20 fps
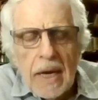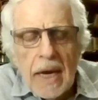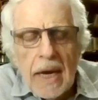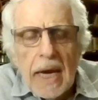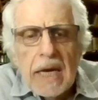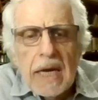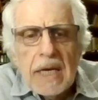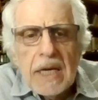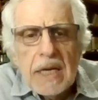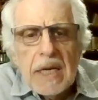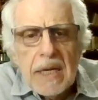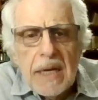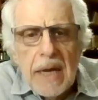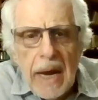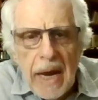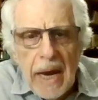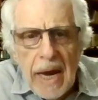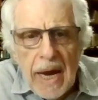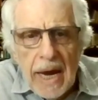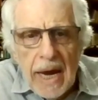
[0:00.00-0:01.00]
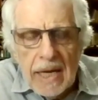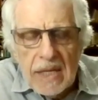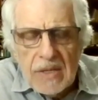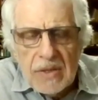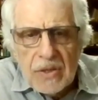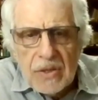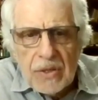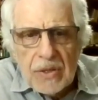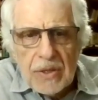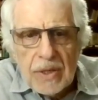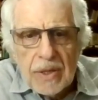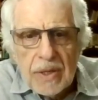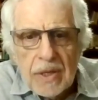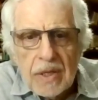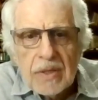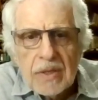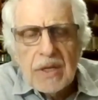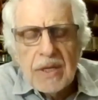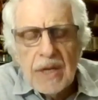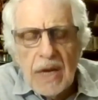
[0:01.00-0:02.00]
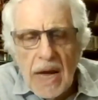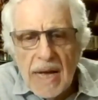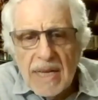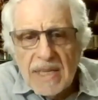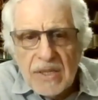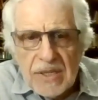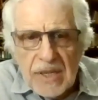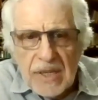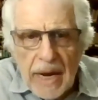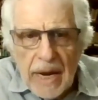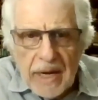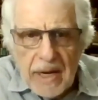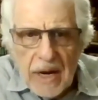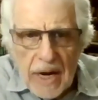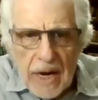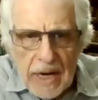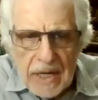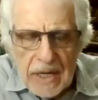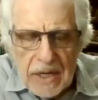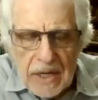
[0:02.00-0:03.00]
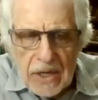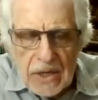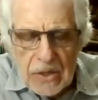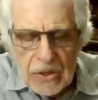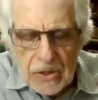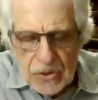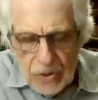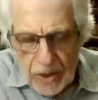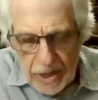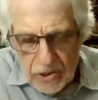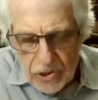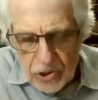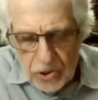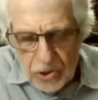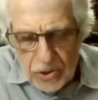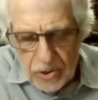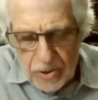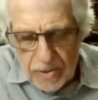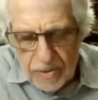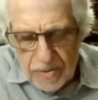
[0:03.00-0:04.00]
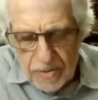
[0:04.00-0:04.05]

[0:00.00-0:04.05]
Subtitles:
and enhance the non-psychotic construction.